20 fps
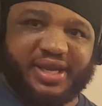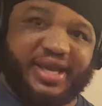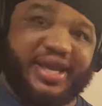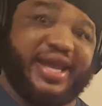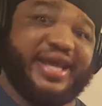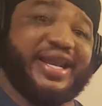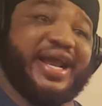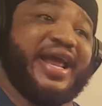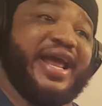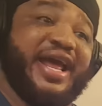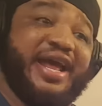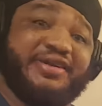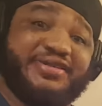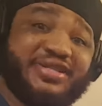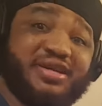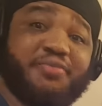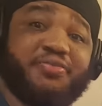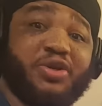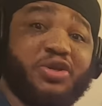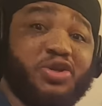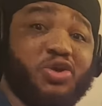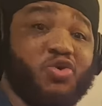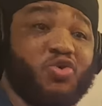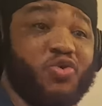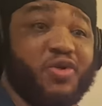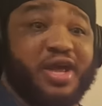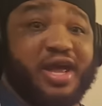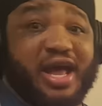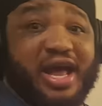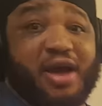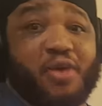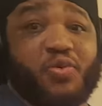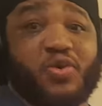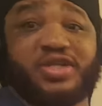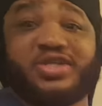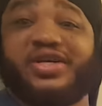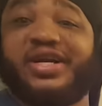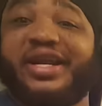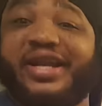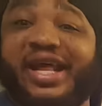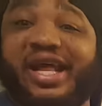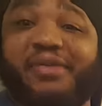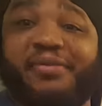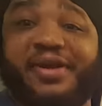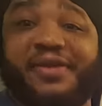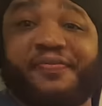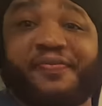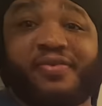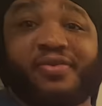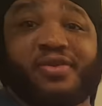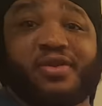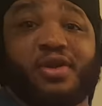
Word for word: And I had something new. I was gonna name it.